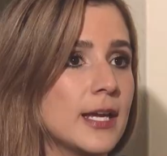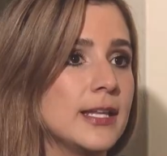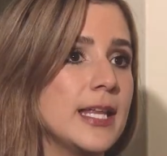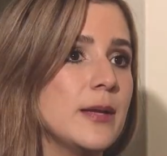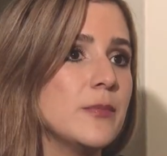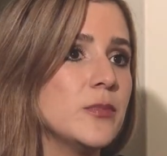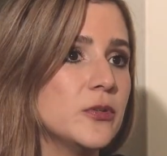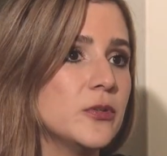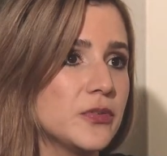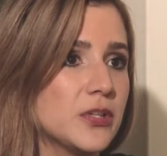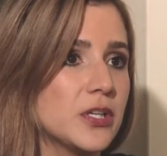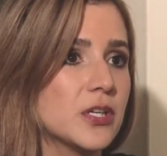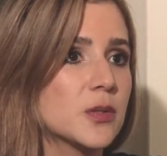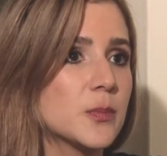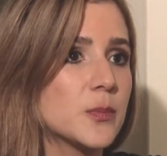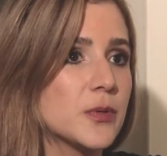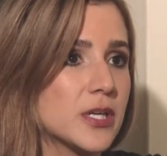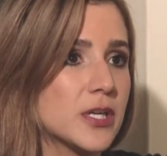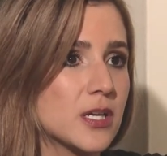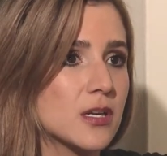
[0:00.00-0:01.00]
And they moved here
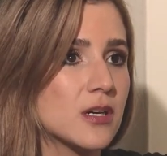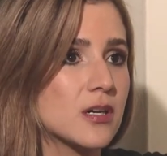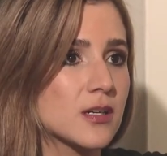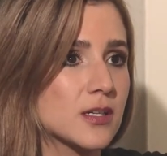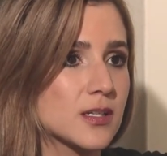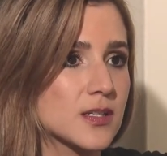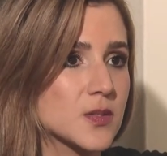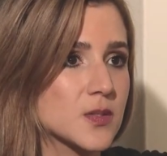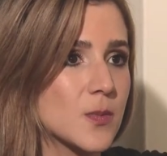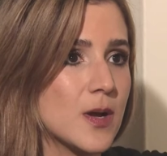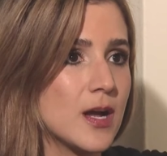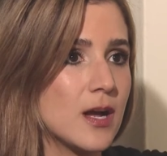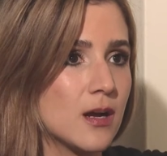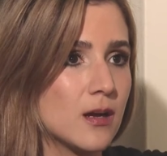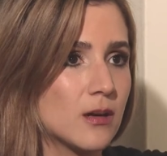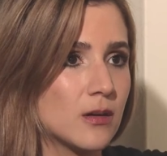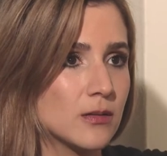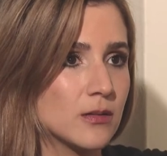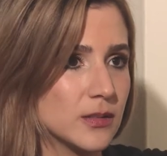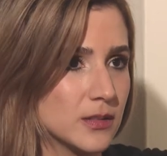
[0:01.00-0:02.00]
pretty young as
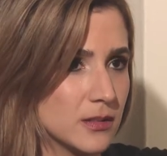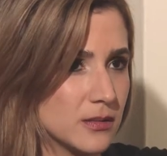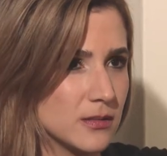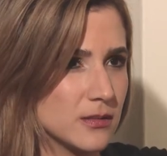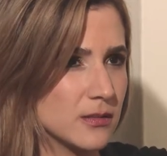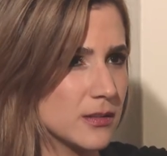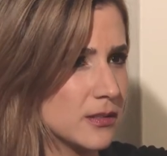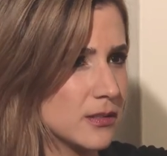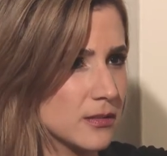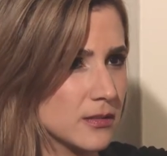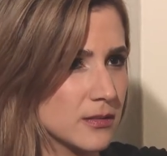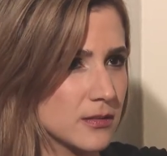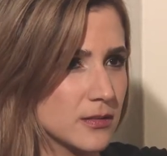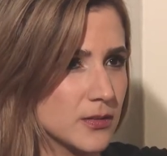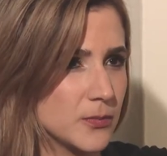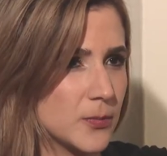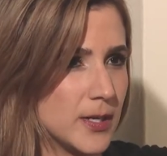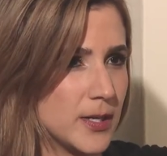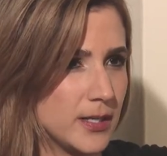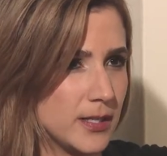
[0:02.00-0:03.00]
well, in their
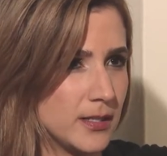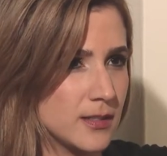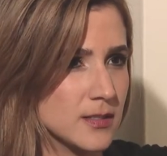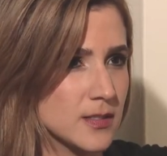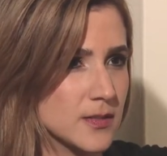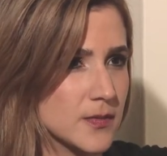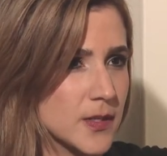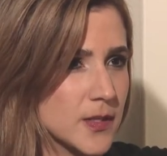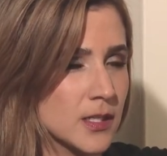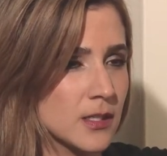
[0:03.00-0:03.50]
twenties.